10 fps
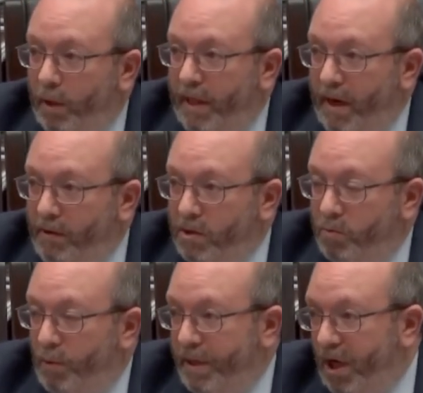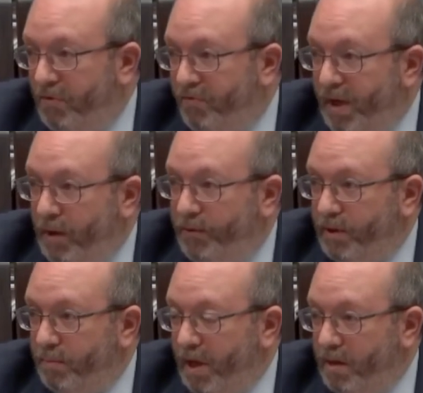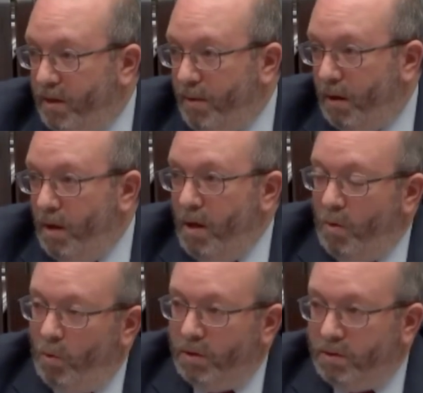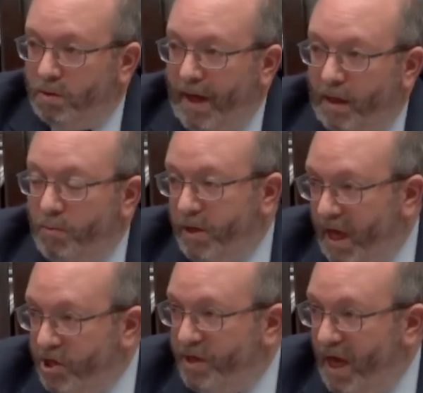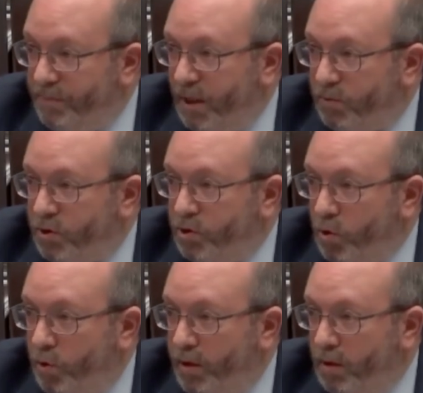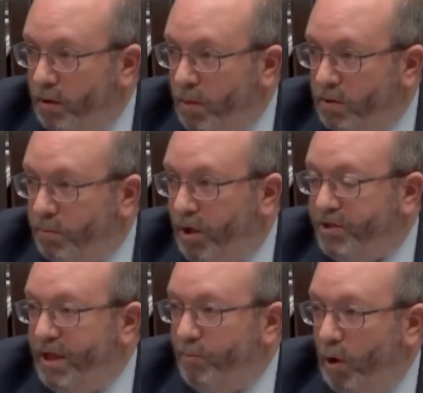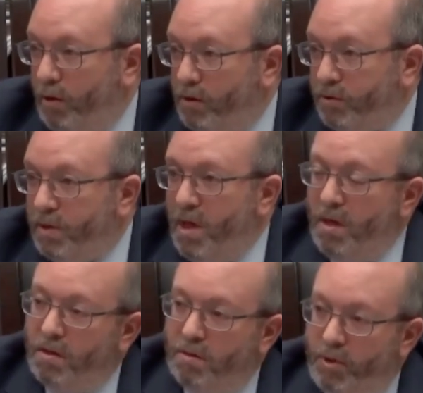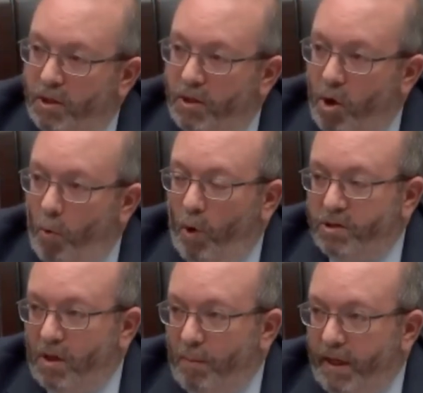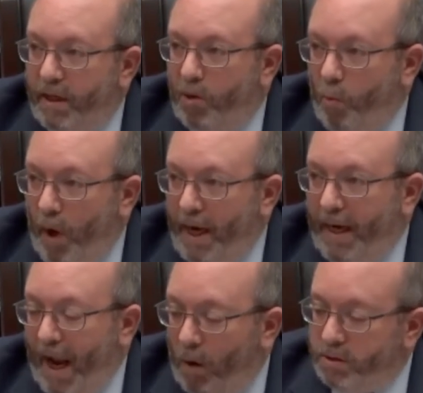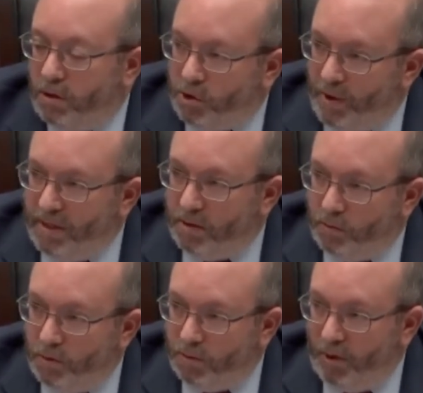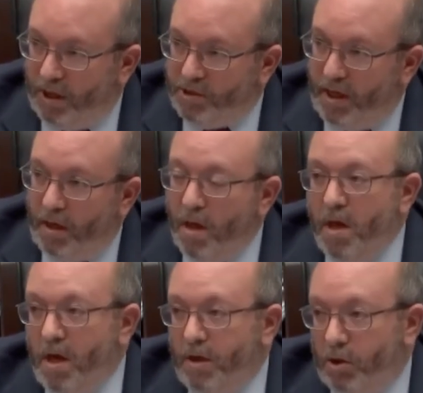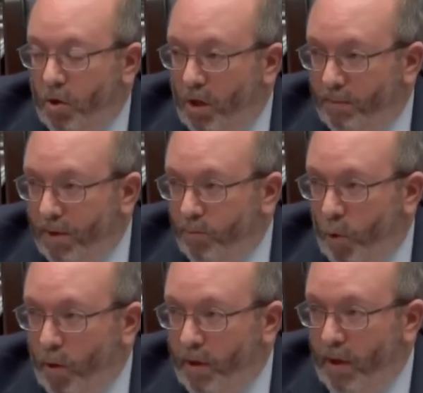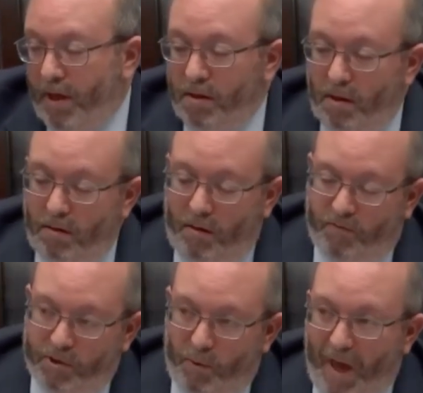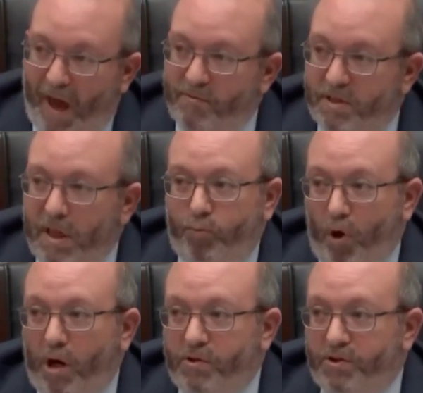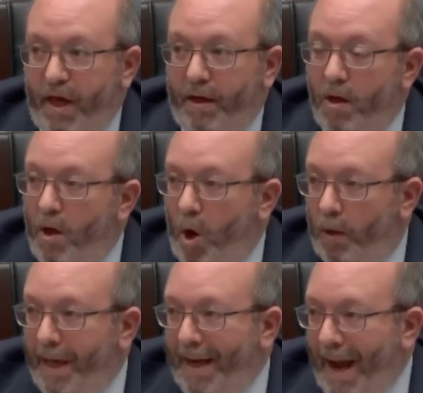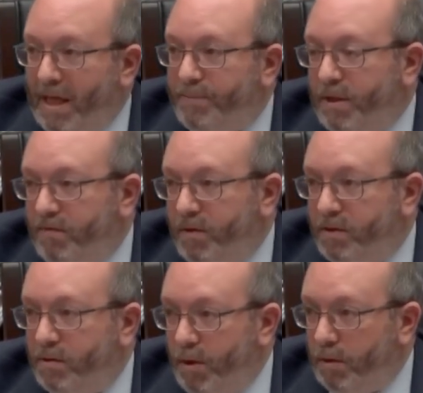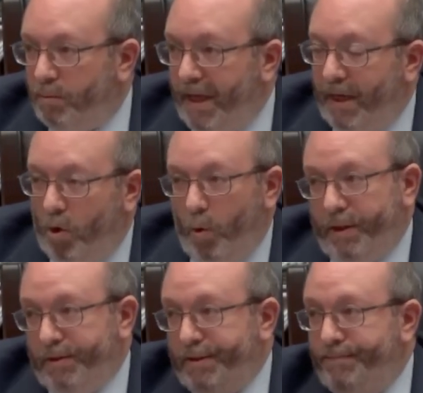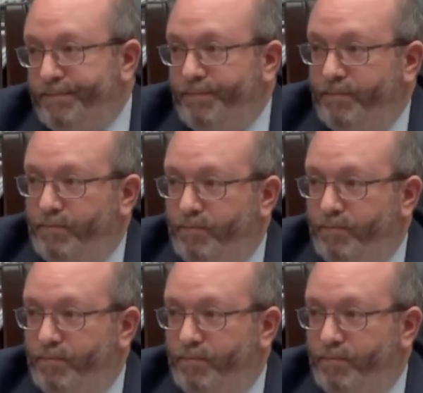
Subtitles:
I think one of the areas where we kind of failed throughout the pandemic was that communication aspect, which is so critical among supply chain partners. The ability to know what's coming in and when and how it's going to transit through the supply chain is incredibly important. And unfortunately, we haven't seen that progress yet on that aspect of this to be able to plan accordingly.